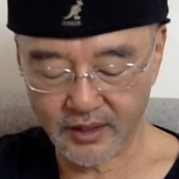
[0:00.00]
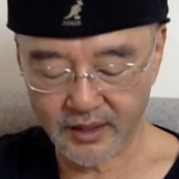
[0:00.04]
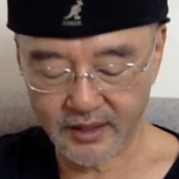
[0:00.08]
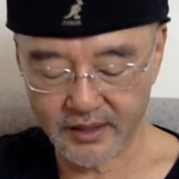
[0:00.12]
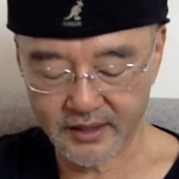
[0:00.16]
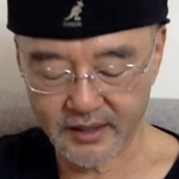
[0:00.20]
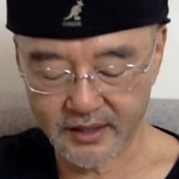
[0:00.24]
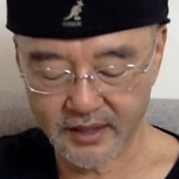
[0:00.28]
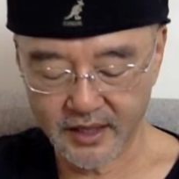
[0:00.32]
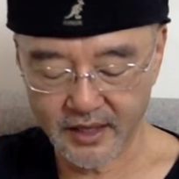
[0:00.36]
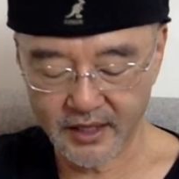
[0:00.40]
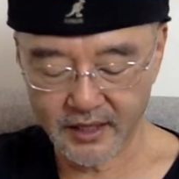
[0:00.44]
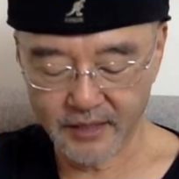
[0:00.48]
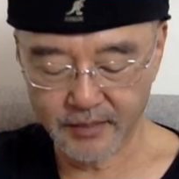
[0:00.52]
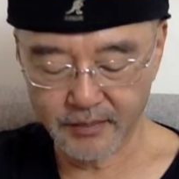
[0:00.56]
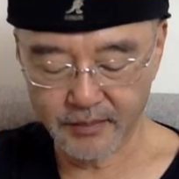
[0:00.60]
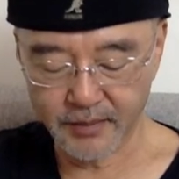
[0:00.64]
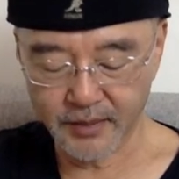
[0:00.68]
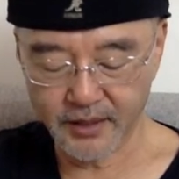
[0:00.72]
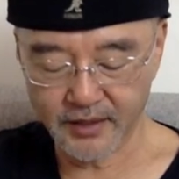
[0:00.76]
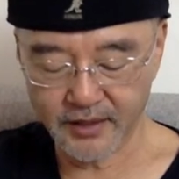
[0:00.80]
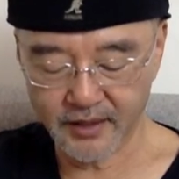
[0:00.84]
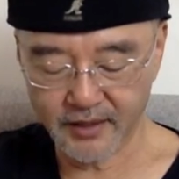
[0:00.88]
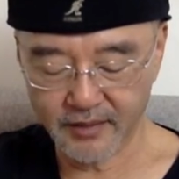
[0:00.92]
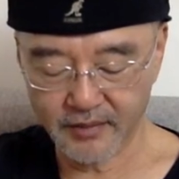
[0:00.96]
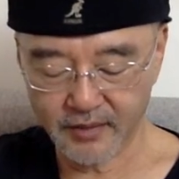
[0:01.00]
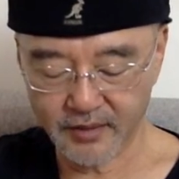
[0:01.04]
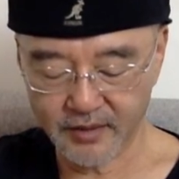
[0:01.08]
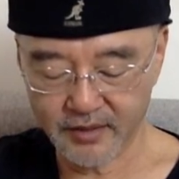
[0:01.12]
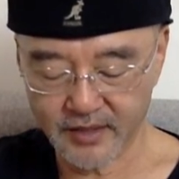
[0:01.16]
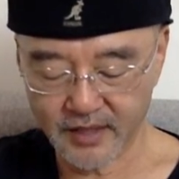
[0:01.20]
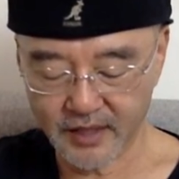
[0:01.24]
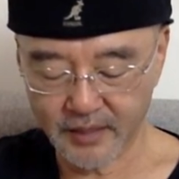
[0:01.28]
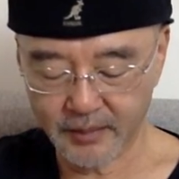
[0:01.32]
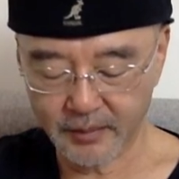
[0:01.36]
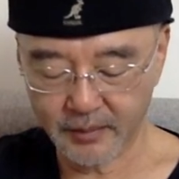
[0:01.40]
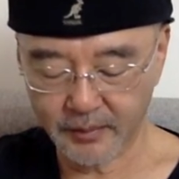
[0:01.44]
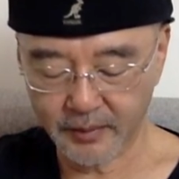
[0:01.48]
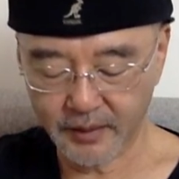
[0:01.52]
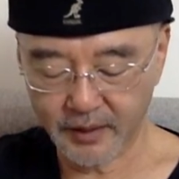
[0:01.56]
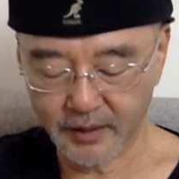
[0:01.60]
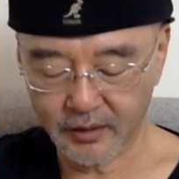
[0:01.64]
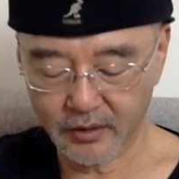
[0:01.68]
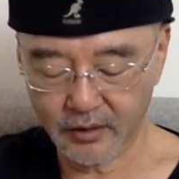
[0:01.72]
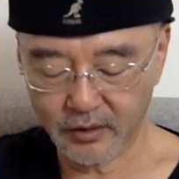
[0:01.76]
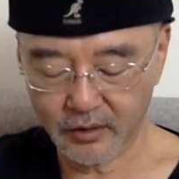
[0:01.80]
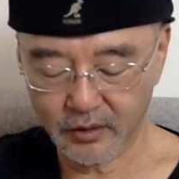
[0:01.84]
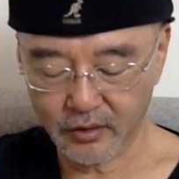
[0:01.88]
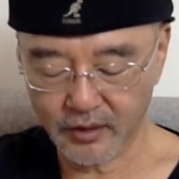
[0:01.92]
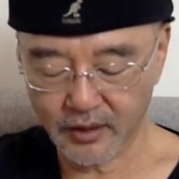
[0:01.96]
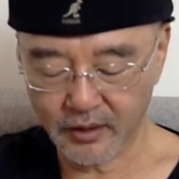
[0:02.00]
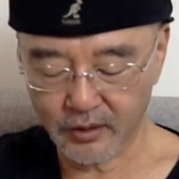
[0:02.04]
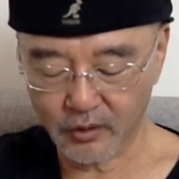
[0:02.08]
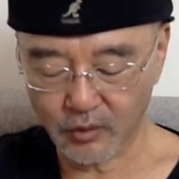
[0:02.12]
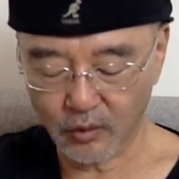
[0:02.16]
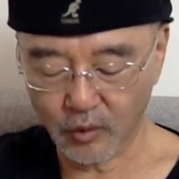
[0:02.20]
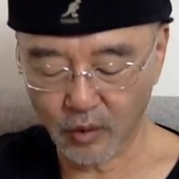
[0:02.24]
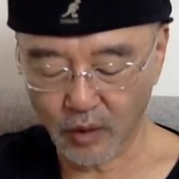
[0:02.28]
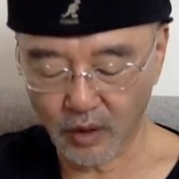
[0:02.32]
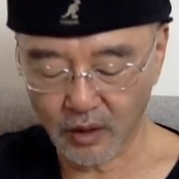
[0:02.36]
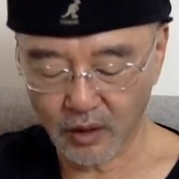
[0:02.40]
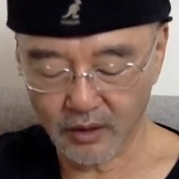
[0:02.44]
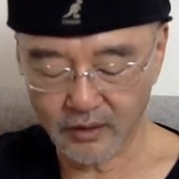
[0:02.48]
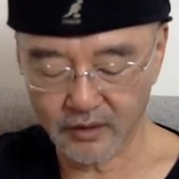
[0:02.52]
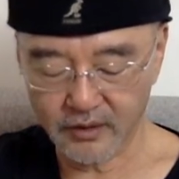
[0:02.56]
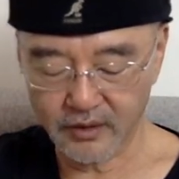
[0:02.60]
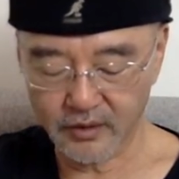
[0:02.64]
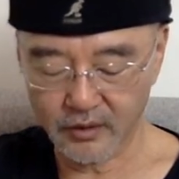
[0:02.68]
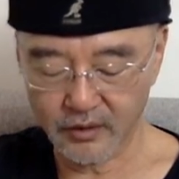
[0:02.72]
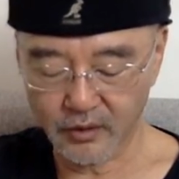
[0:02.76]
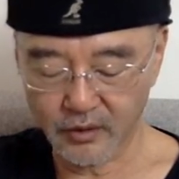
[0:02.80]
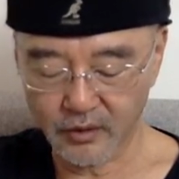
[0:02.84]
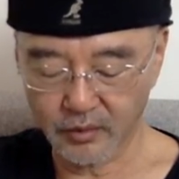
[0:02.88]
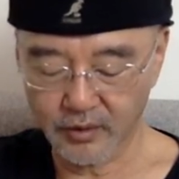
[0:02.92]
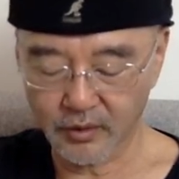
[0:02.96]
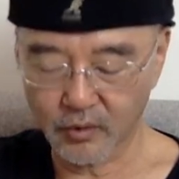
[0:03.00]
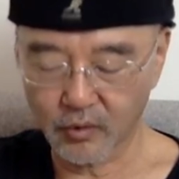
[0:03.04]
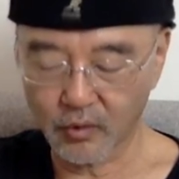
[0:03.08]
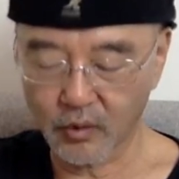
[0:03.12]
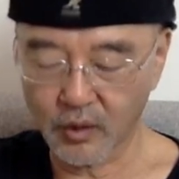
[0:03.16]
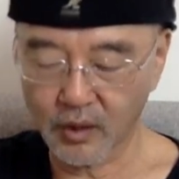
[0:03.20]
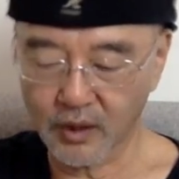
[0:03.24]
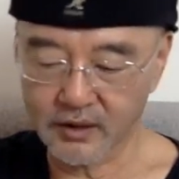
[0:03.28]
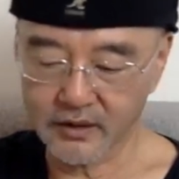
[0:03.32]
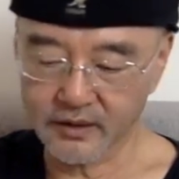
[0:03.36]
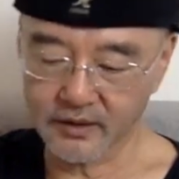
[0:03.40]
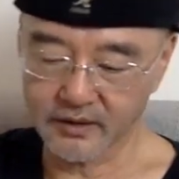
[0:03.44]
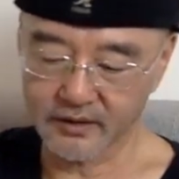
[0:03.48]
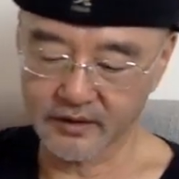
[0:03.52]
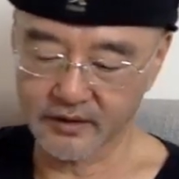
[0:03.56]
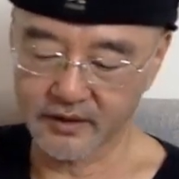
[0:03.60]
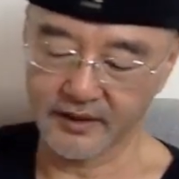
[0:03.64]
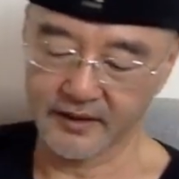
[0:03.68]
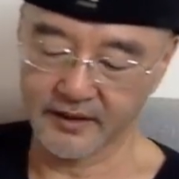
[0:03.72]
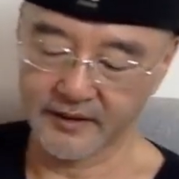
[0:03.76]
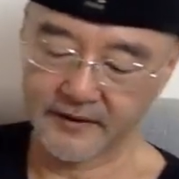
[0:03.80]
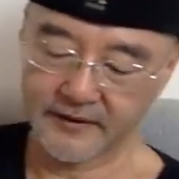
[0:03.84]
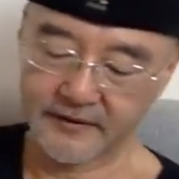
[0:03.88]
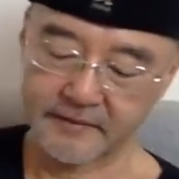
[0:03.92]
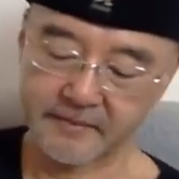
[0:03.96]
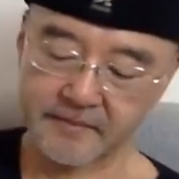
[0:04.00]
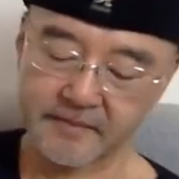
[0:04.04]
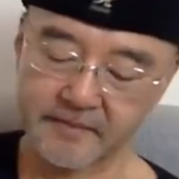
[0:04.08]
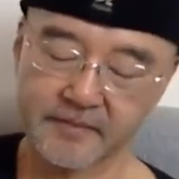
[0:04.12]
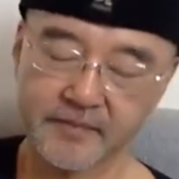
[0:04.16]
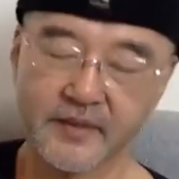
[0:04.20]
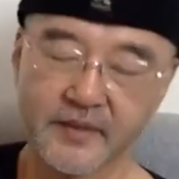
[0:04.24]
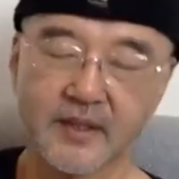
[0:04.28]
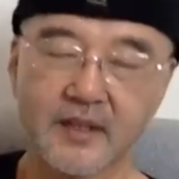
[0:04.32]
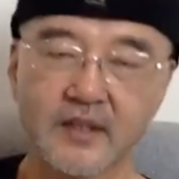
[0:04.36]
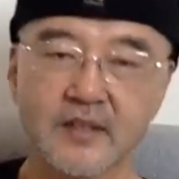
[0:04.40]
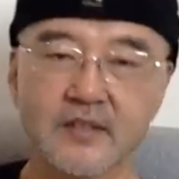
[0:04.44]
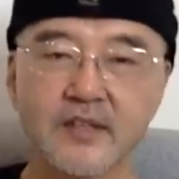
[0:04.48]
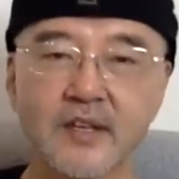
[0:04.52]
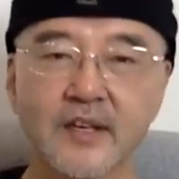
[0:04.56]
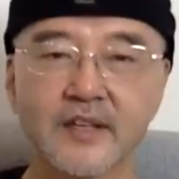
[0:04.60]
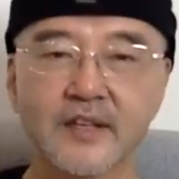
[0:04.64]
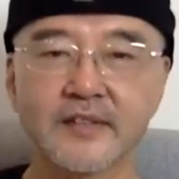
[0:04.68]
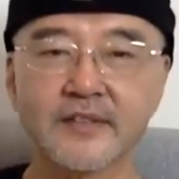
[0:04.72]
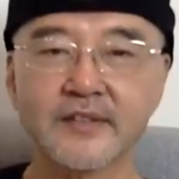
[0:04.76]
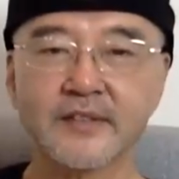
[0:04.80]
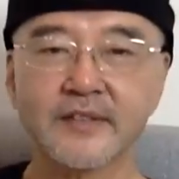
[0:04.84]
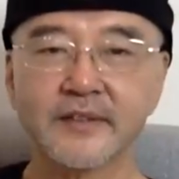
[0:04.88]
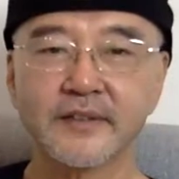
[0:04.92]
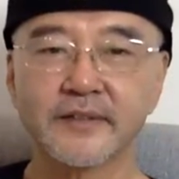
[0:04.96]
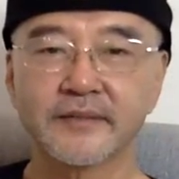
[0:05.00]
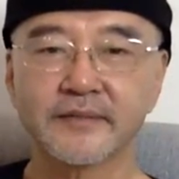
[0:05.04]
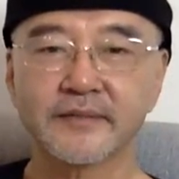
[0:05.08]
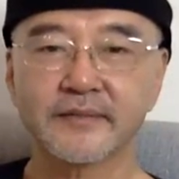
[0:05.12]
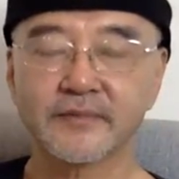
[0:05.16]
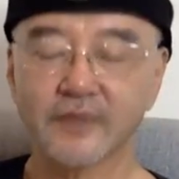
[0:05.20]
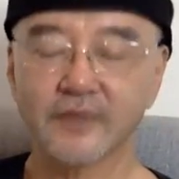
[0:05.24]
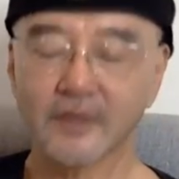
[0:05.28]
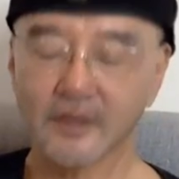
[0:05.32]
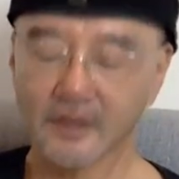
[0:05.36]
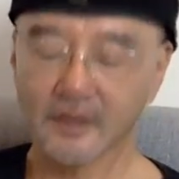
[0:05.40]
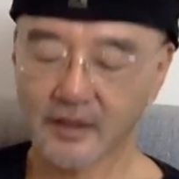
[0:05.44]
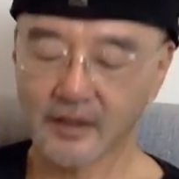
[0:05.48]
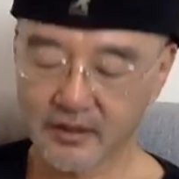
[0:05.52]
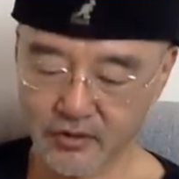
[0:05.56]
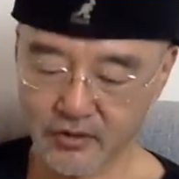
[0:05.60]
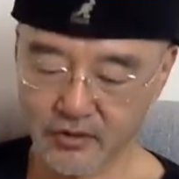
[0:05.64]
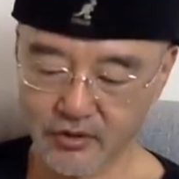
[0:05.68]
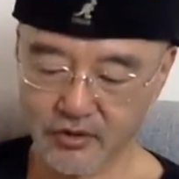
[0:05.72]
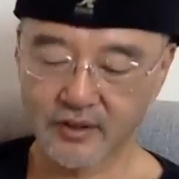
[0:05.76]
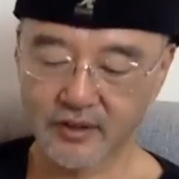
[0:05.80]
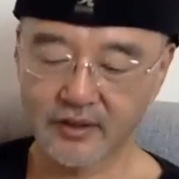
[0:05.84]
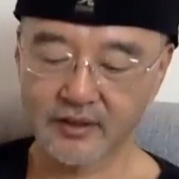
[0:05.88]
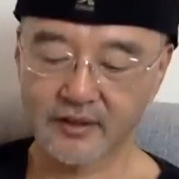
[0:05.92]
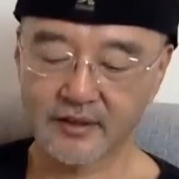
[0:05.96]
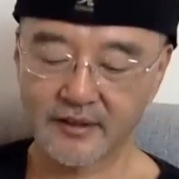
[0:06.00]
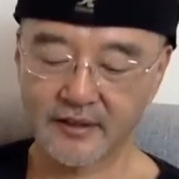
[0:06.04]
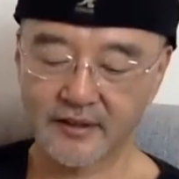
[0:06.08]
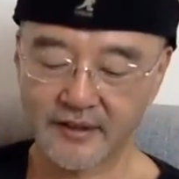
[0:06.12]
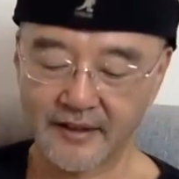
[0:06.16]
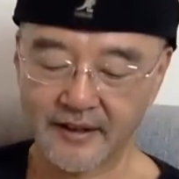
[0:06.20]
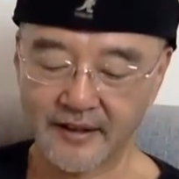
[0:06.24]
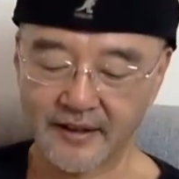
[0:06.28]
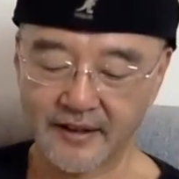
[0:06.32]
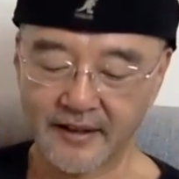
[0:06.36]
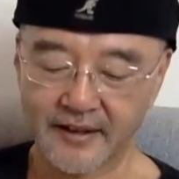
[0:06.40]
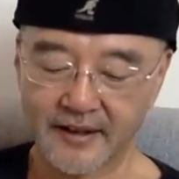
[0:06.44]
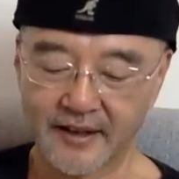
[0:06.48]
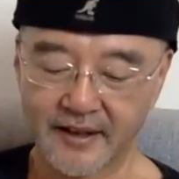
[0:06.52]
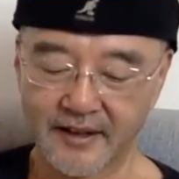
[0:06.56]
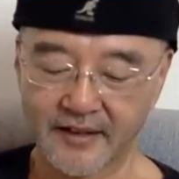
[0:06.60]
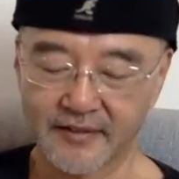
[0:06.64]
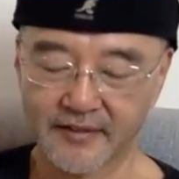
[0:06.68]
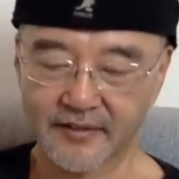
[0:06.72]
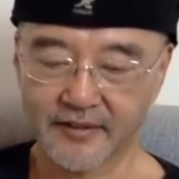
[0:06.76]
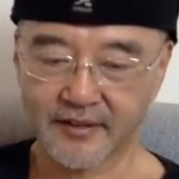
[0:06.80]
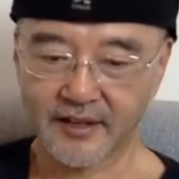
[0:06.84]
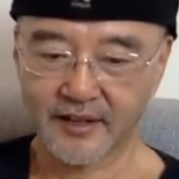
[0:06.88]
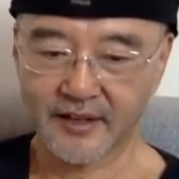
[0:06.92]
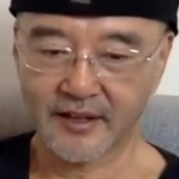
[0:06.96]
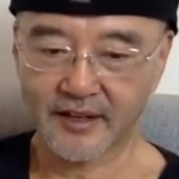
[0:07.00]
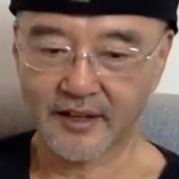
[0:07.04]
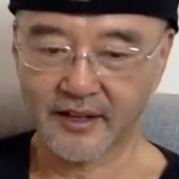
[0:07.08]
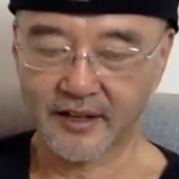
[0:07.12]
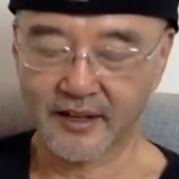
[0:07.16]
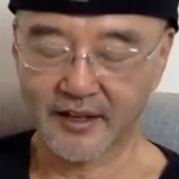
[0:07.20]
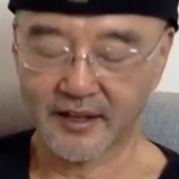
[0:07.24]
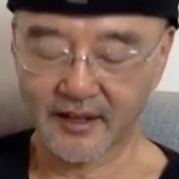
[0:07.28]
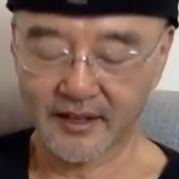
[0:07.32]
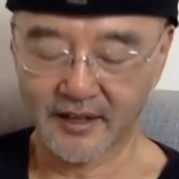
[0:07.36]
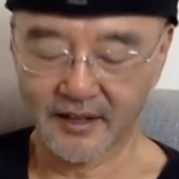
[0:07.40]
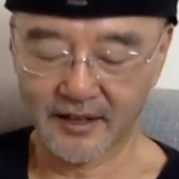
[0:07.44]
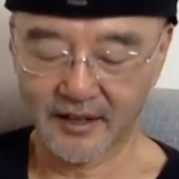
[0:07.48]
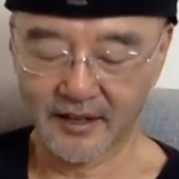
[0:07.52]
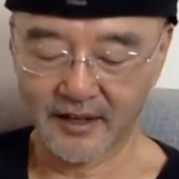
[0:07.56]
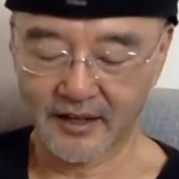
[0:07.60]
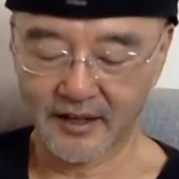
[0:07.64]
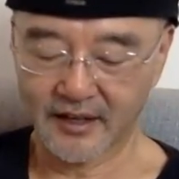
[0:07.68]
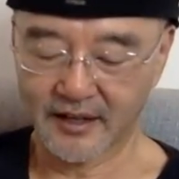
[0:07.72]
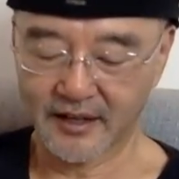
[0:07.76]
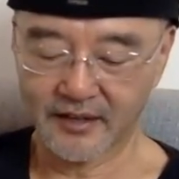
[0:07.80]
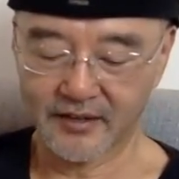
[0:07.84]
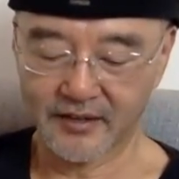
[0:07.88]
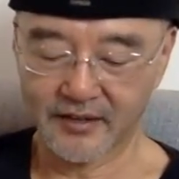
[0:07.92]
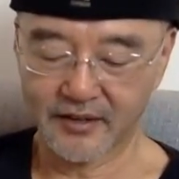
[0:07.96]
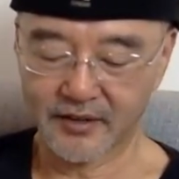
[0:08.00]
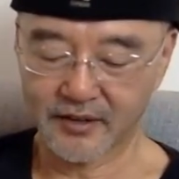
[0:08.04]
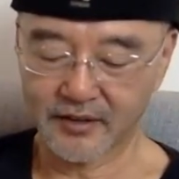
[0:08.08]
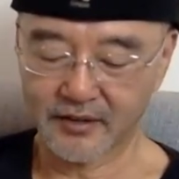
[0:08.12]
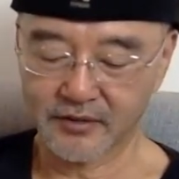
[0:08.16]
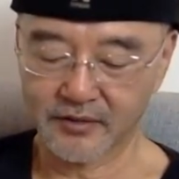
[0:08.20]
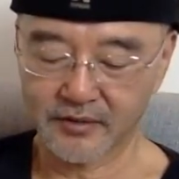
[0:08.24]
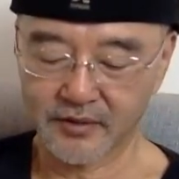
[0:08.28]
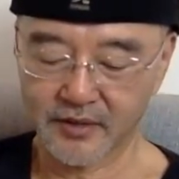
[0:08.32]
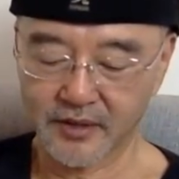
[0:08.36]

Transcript: less. He paid them the same amount, look at quality over quantity, he said. Well, that's good. And I think